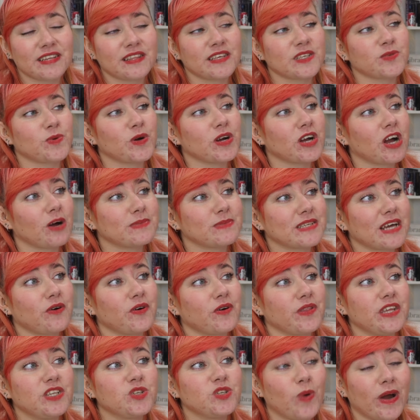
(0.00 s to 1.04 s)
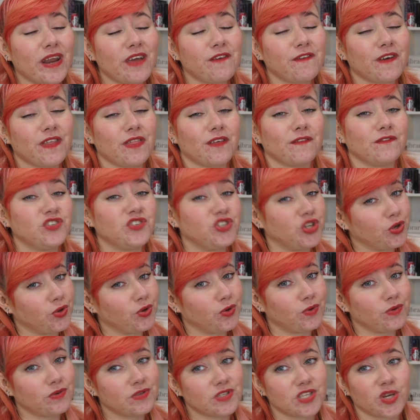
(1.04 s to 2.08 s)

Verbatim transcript: this one comes out on the 25th of June,